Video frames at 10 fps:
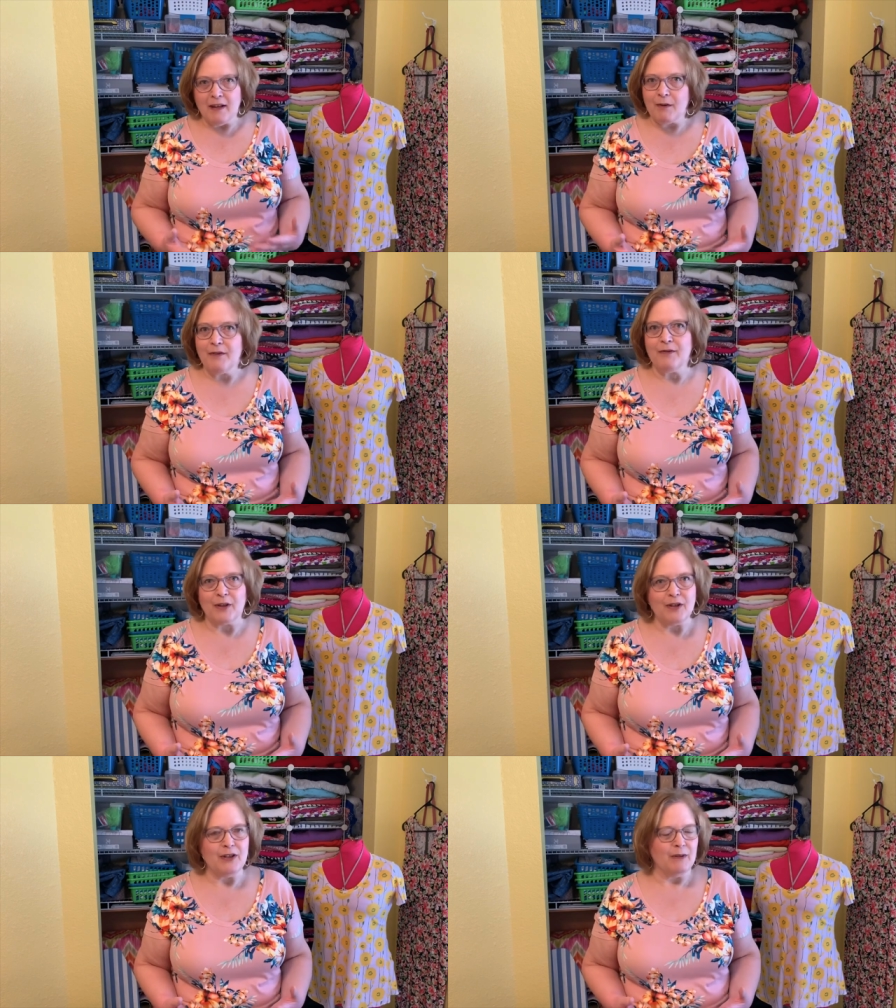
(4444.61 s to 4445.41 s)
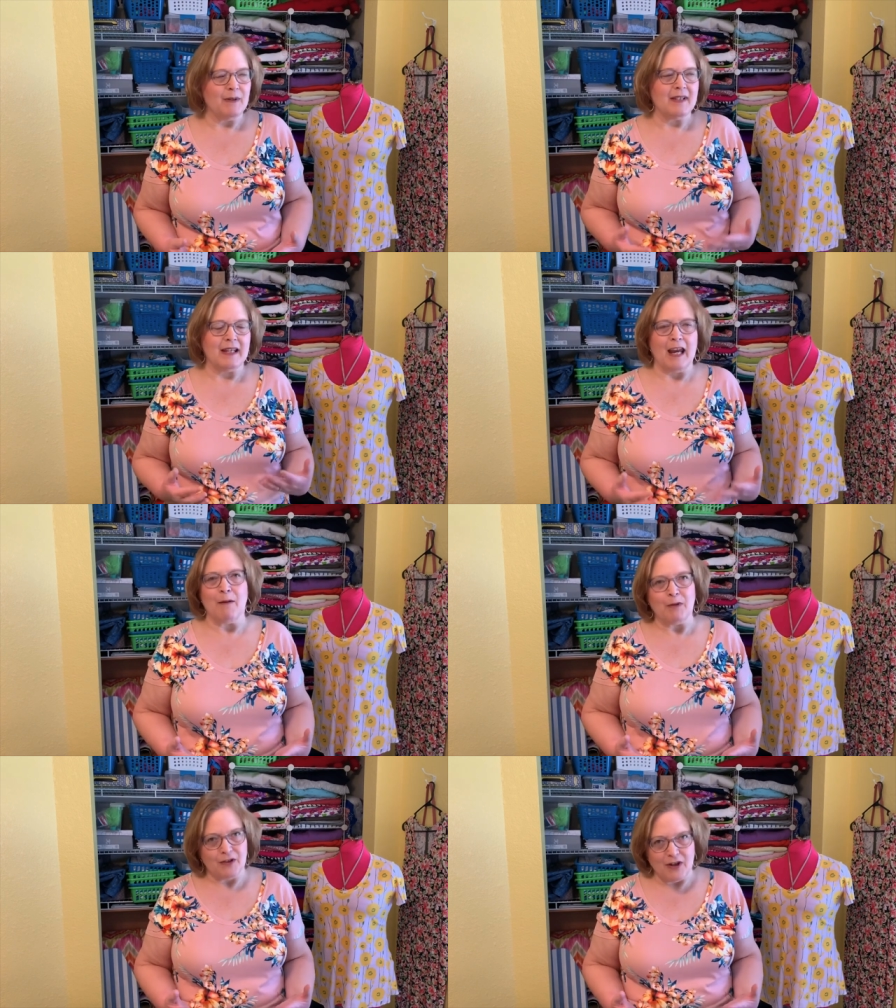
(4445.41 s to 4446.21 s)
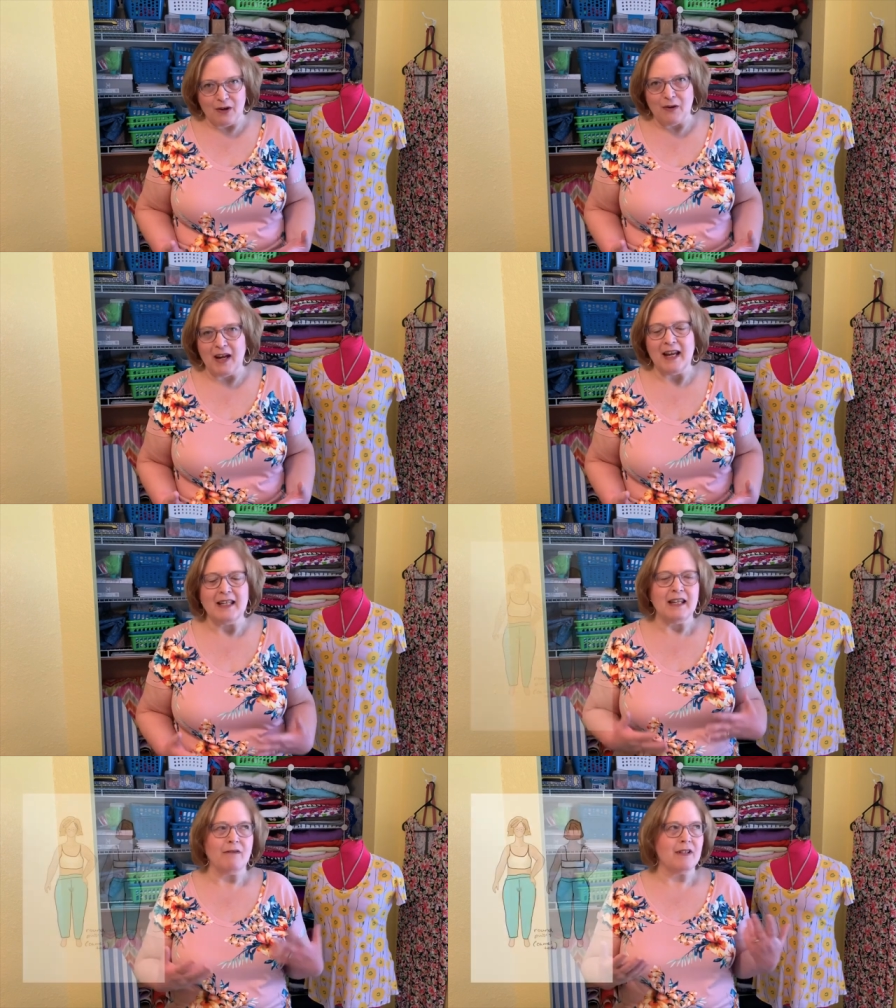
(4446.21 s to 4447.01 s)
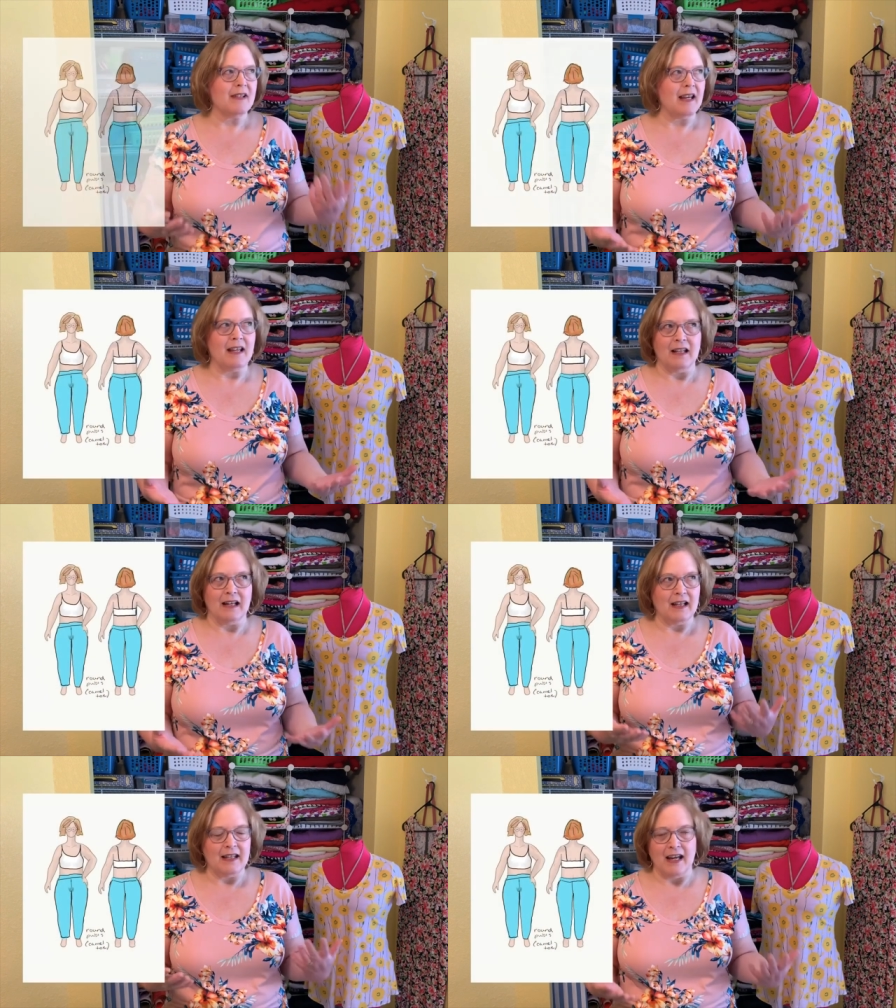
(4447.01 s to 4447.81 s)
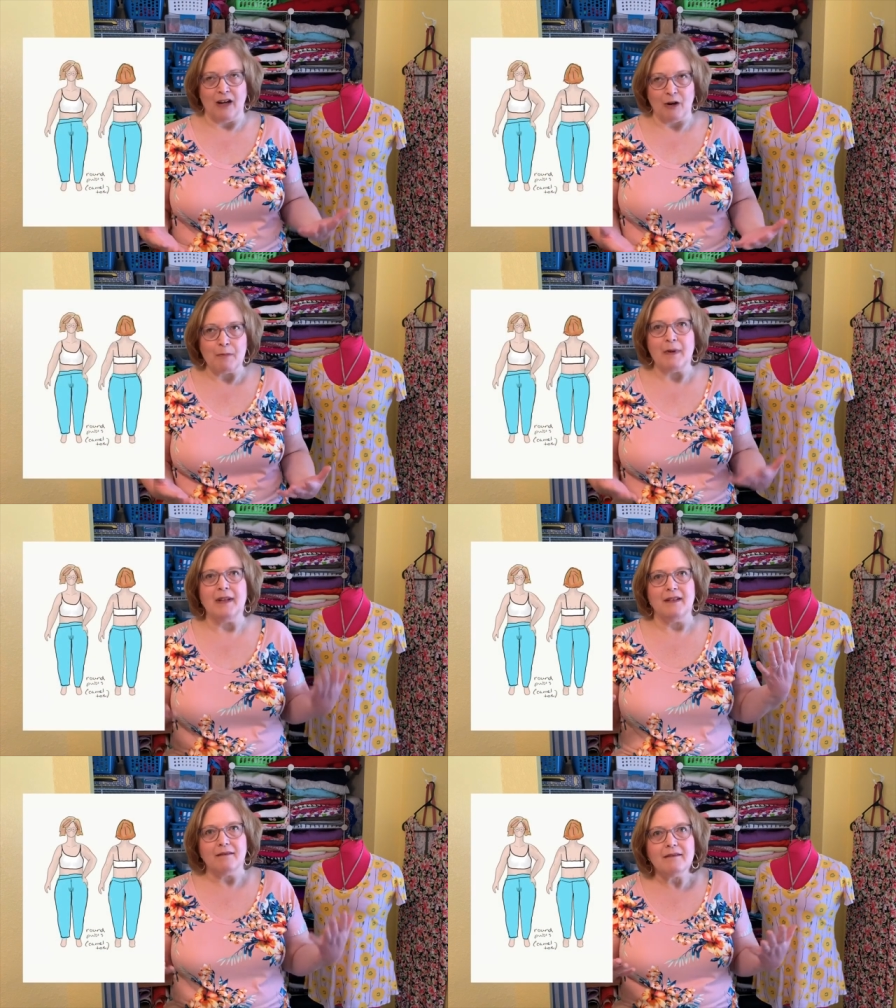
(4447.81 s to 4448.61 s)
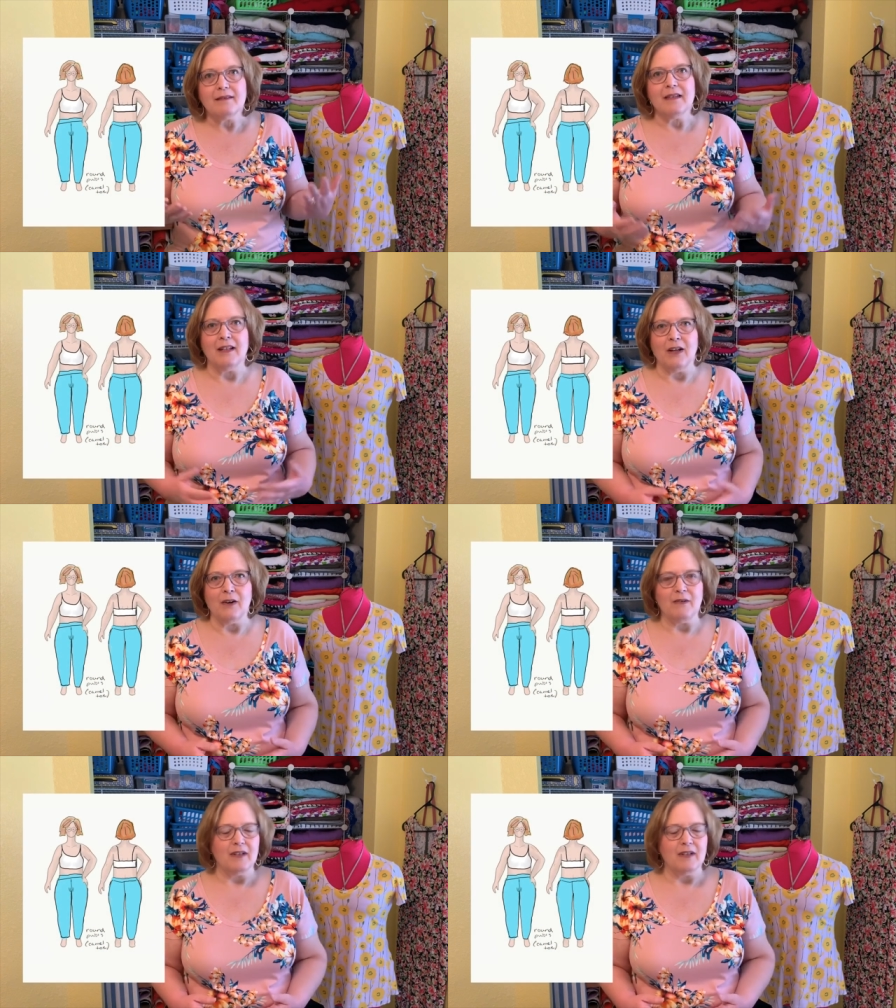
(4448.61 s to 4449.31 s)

referred to as camel toe. I hate to even say that on the air, but you know.